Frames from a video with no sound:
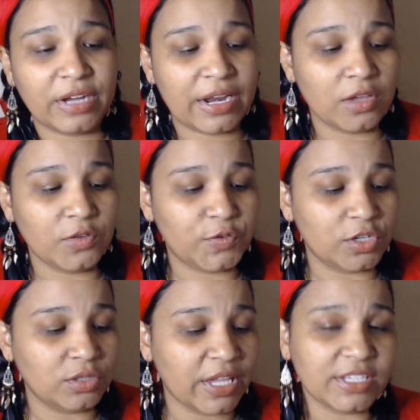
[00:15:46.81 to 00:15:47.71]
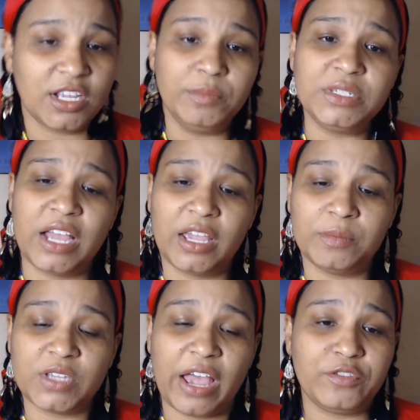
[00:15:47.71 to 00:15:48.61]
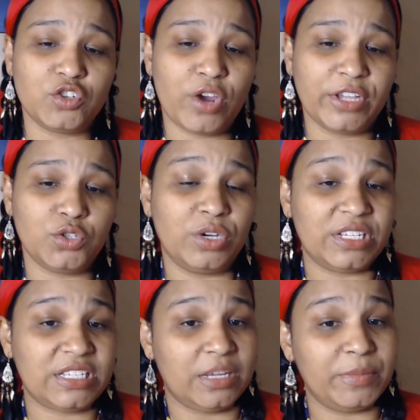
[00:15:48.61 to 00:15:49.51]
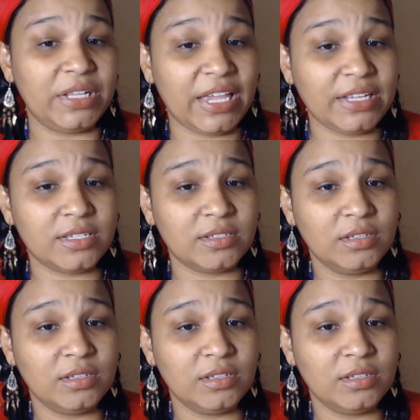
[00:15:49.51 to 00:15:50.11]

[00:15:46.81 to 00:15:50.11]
And I feel like sometimes I've tried to assimilate